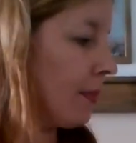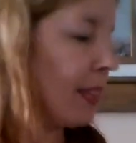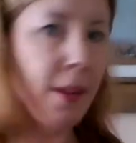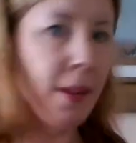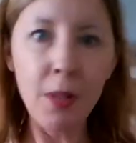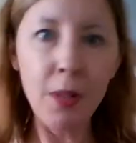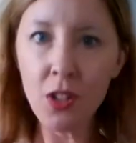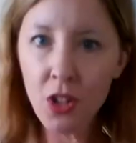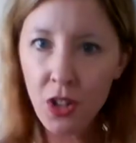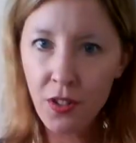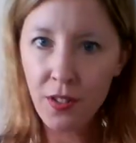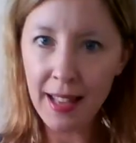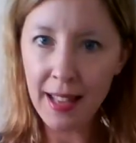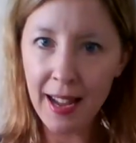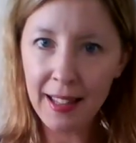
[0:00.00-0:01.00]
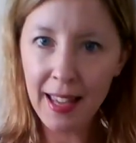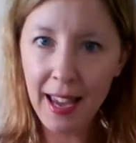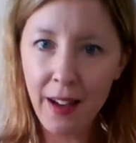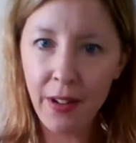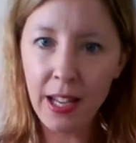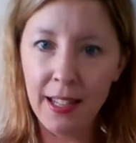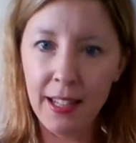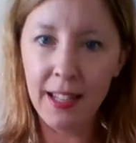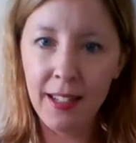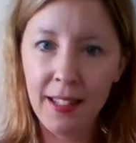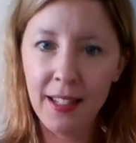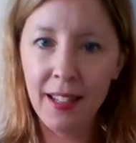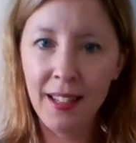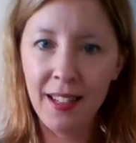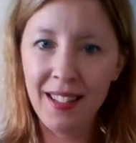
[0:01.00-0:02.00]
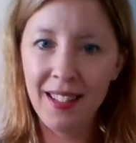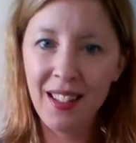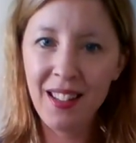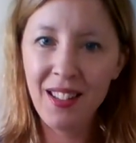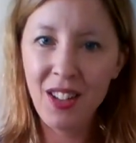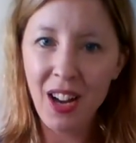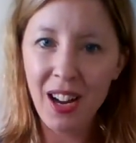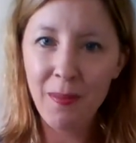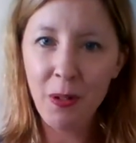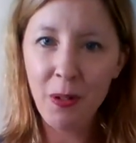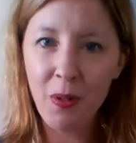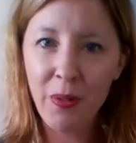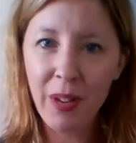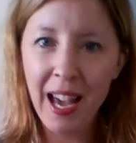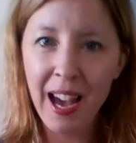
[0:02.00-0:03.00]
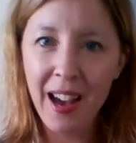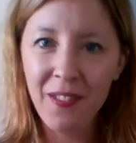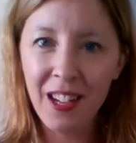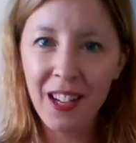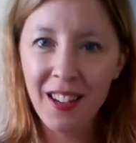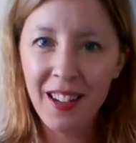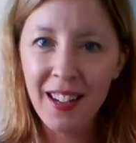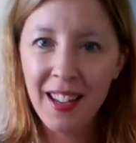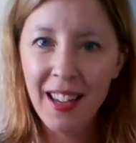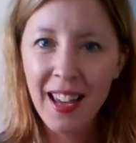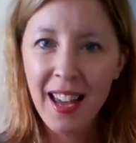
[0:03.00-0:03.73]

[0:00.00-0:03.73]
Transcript: and I'm going to show you exactly how I did it. So, let's talk about what we have here.